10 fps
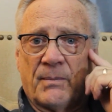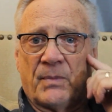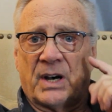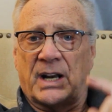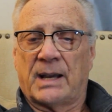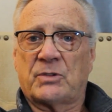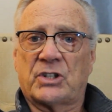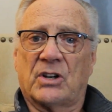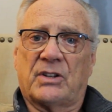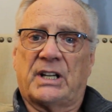But I'm
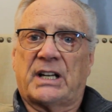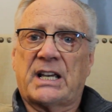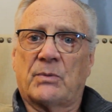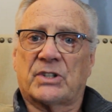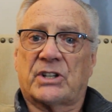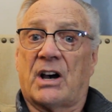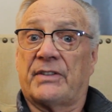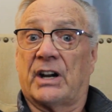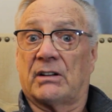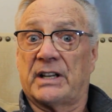sure that he was on
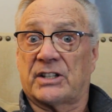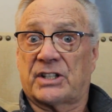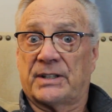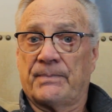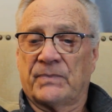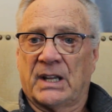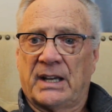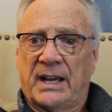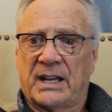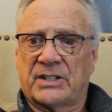their list
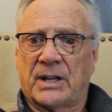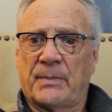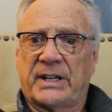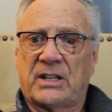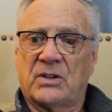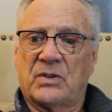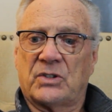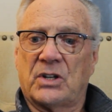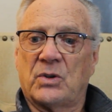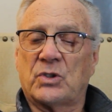as somebody who
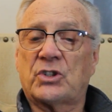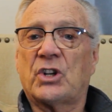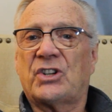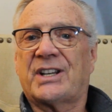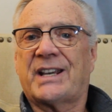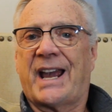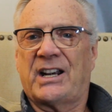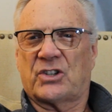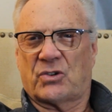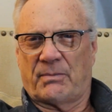stood to gain
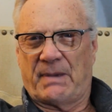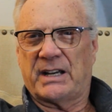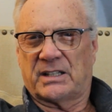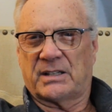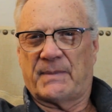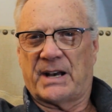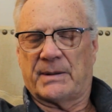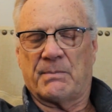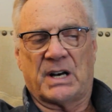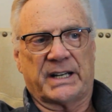a tremendous amount
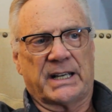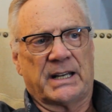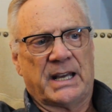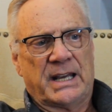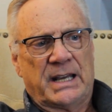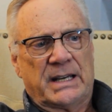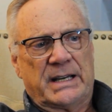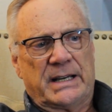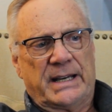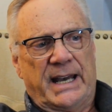of money
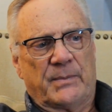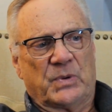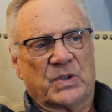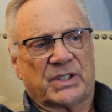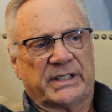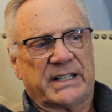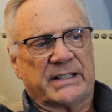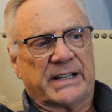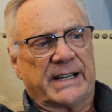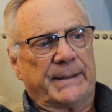had Bruce Lee
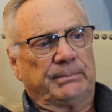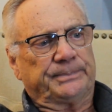died.